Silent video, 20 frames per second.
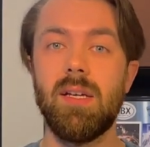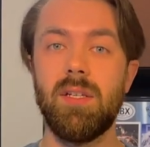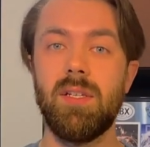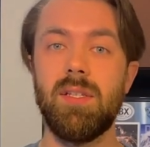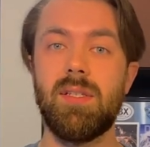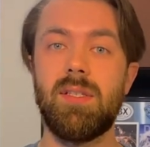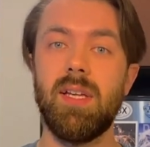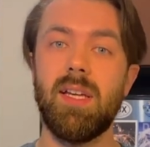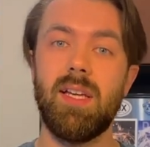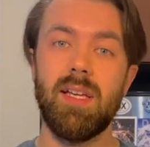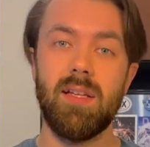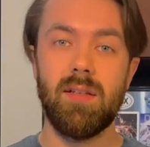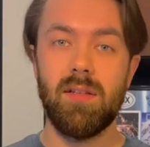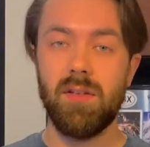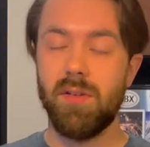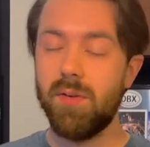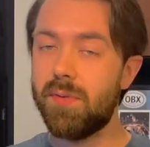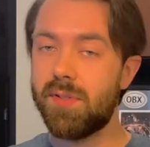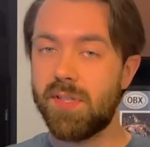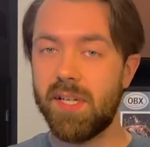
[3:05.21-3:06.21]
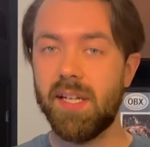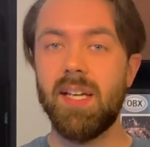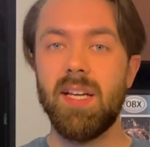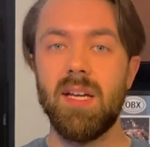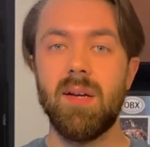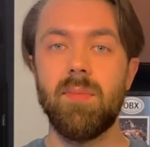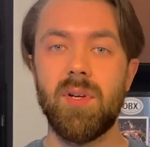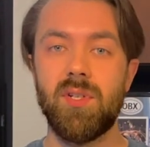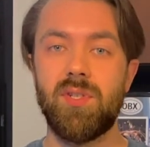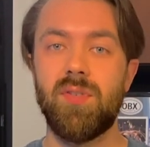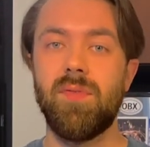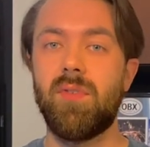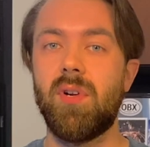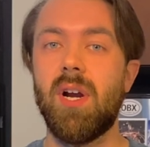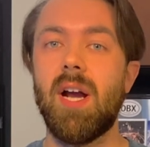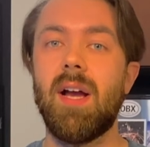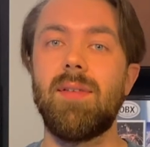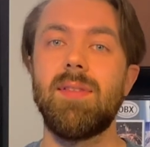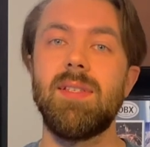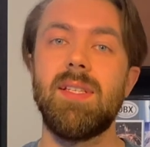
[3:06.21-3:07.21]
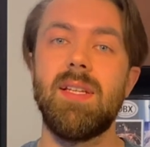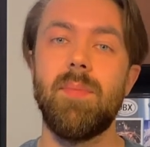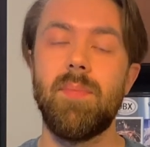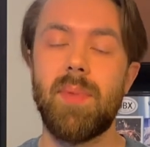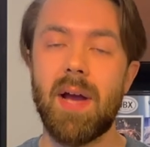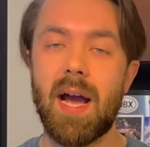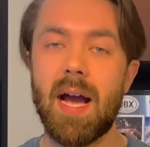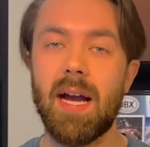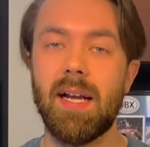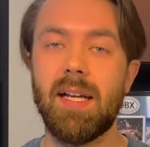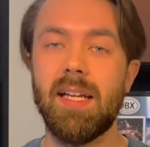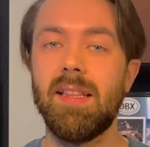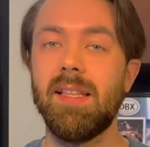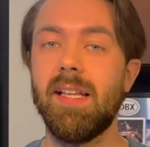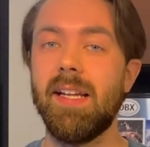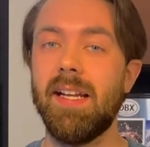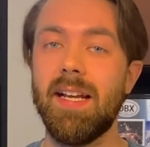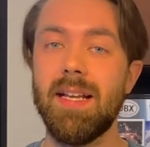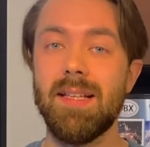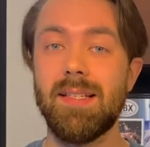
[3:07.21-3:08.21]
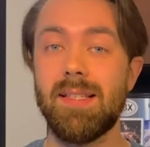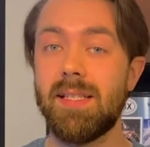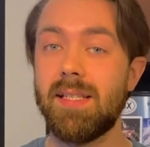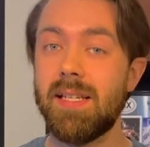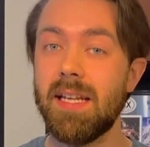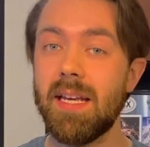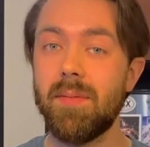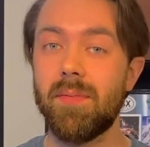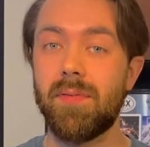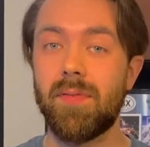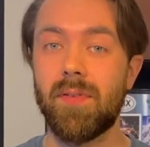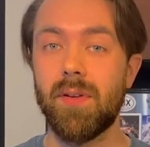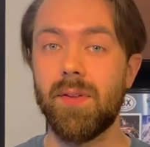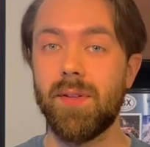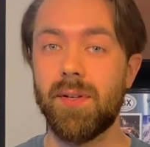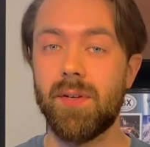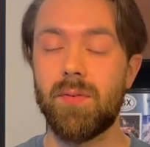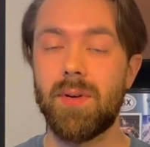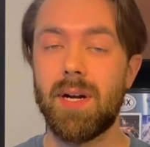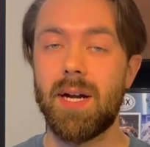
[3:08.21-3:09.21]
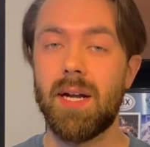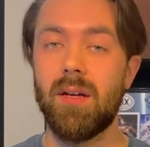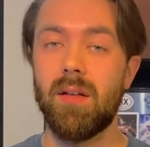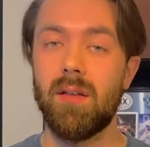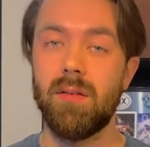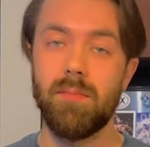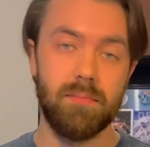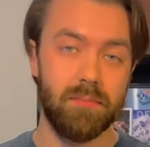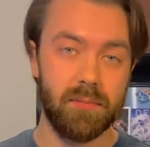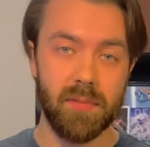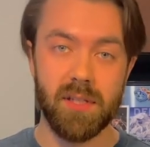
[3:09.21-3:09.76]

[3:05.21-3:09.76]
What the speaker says: you sticking a bunch of grounds in a bag and letting it steep for a little while.